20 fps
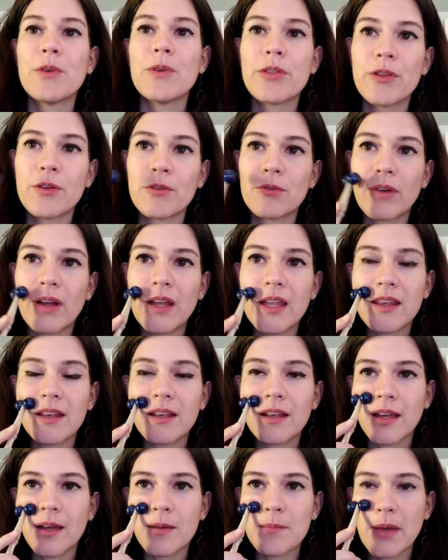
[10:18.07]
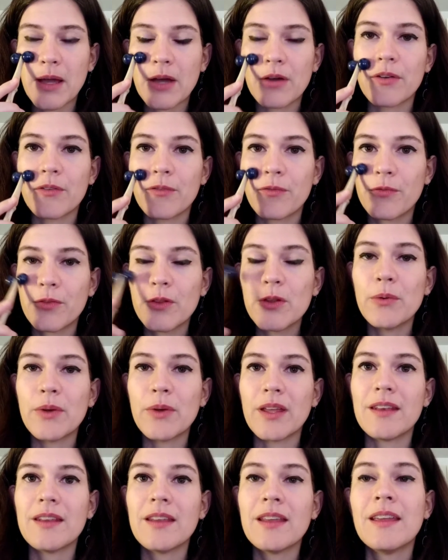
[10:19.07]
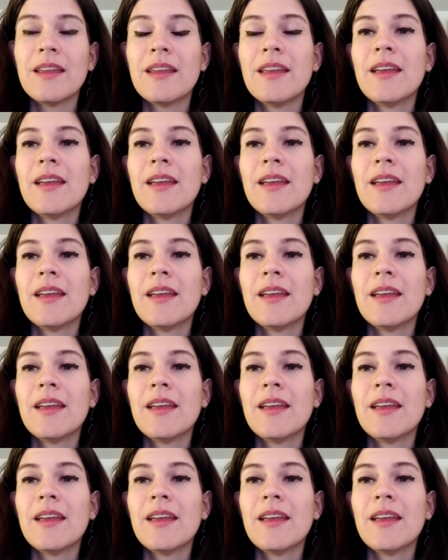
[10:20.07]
with the right amount of fluid